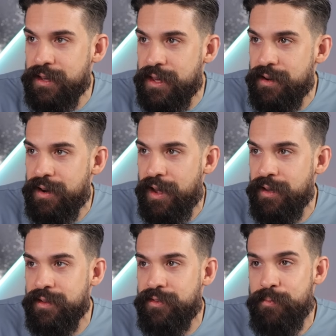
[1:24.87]
here
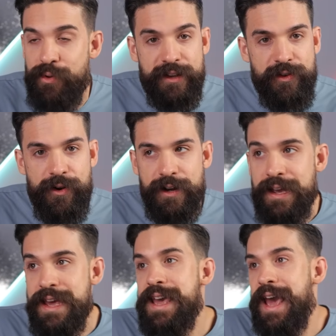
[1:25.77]
in the top right corner.
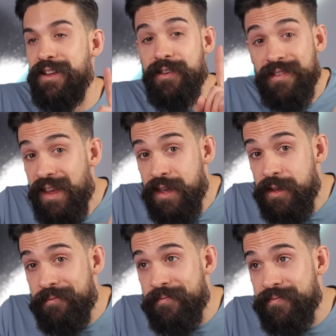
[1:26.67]
And you
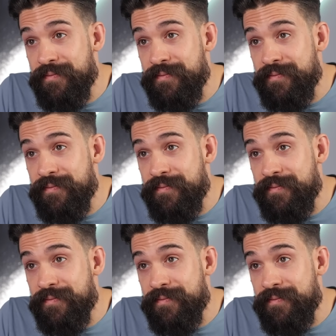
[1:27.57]
see